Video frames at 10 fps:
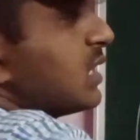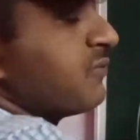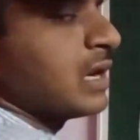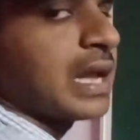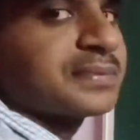
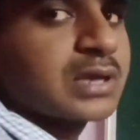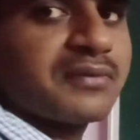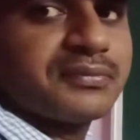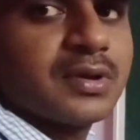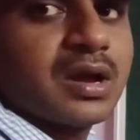different types
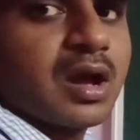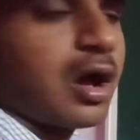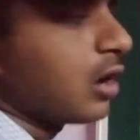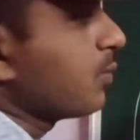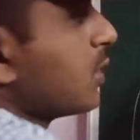of
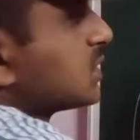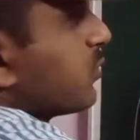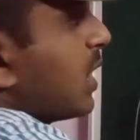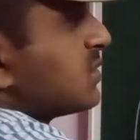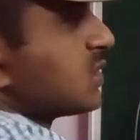harmonics
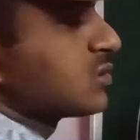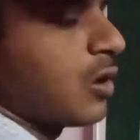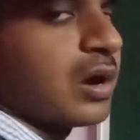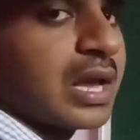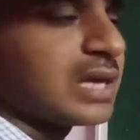values is
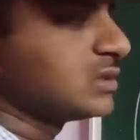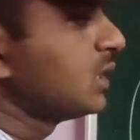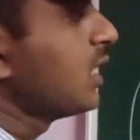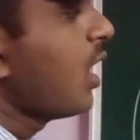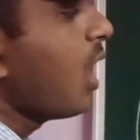called as
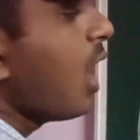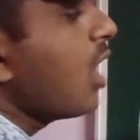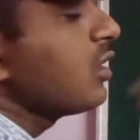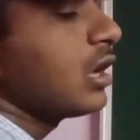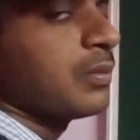
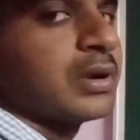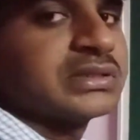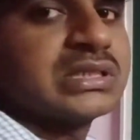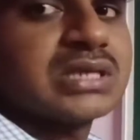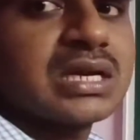odd
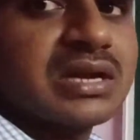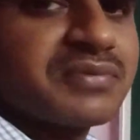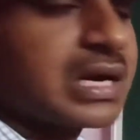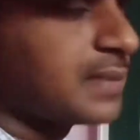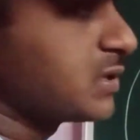harmonics. These are
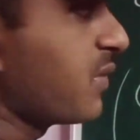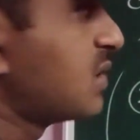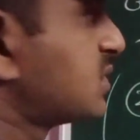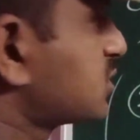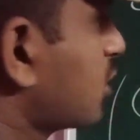different types of values is